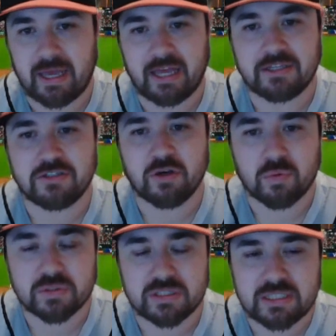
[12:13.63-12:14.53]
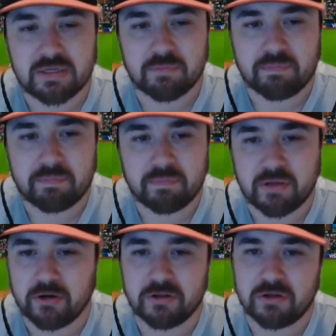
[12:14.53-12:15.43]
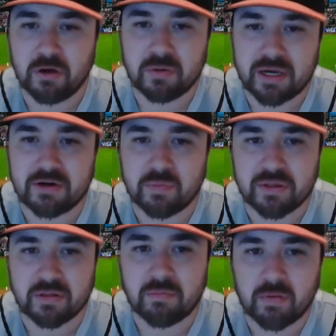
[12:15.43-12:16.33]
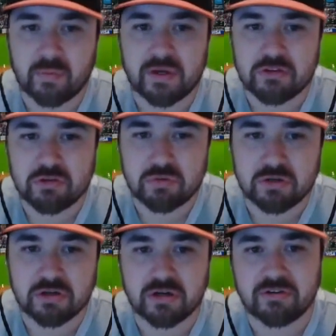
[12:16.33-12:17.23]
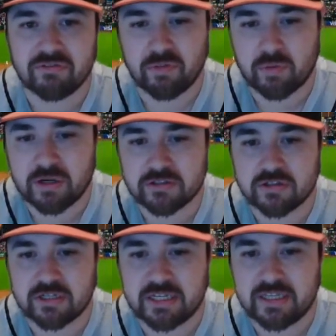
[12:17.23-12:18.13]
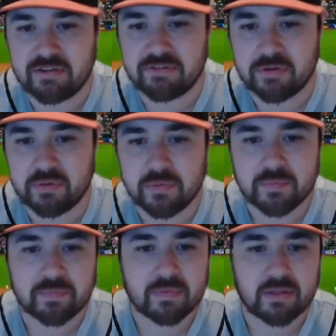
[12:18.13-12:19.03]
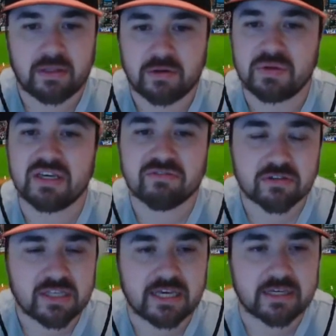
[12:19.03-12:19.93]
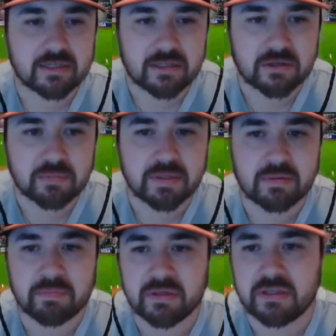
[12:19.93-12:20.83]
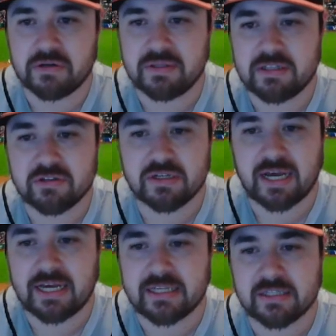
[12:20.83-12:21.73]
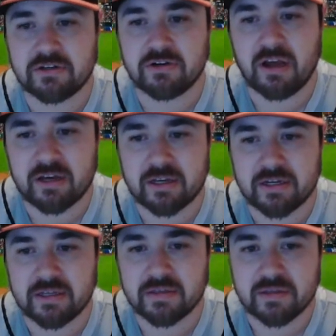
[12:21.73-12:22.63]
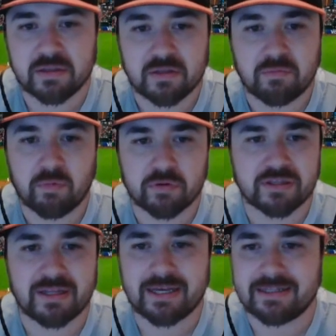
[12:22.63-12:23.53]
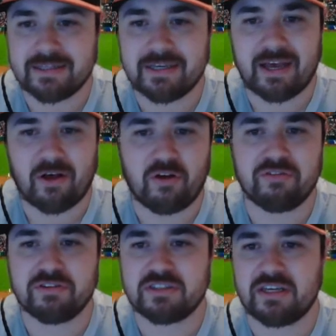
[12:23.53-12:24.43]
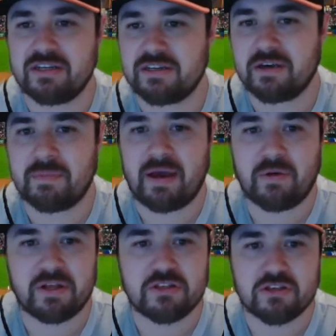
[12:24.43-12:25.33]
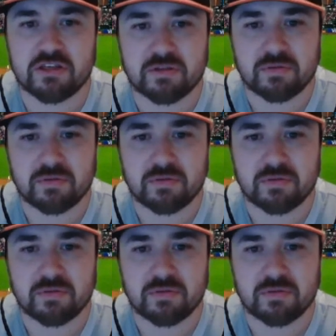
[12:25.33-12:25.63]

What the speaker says: I don't see kind of what Lamont Wade Jr. and Flores are going to give you, give or take a little bit. But, these are guys that are not going to more than likely all of a sudden come out and just